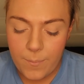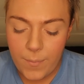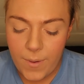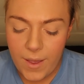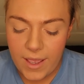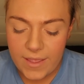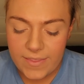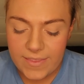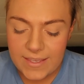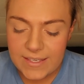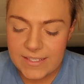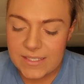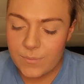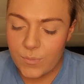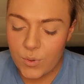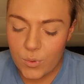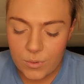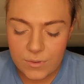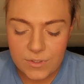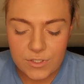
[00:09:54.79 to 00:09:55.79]
but I think it's
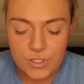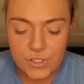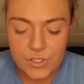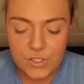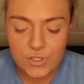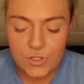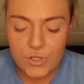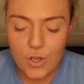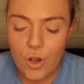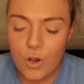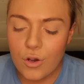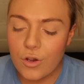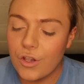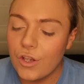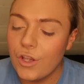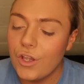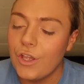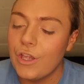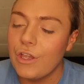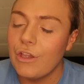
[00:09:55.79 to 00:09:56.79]
important to stock
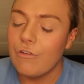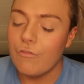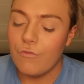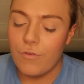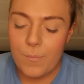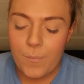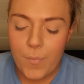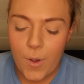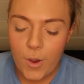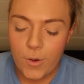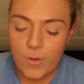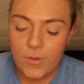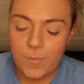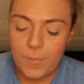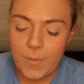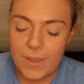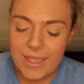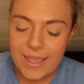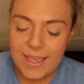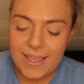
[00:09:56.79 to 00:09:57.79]
for both,
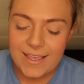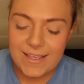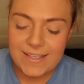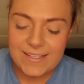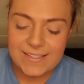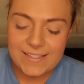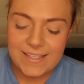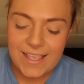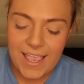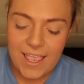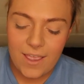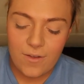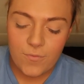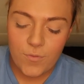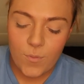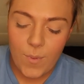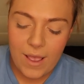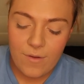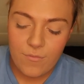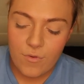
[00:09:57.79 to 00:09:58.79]
because if
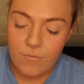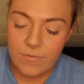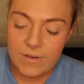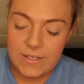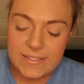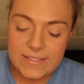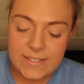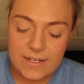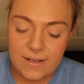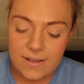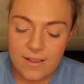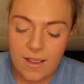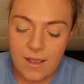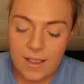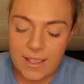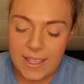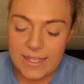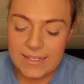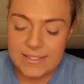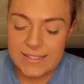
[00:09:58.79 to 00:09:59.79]
for whatever reason I
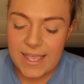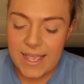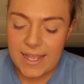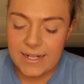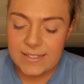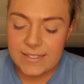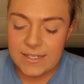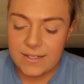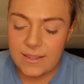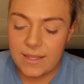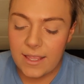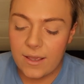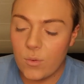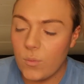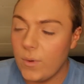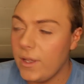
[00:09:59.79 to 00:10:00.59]
can't get a tan done that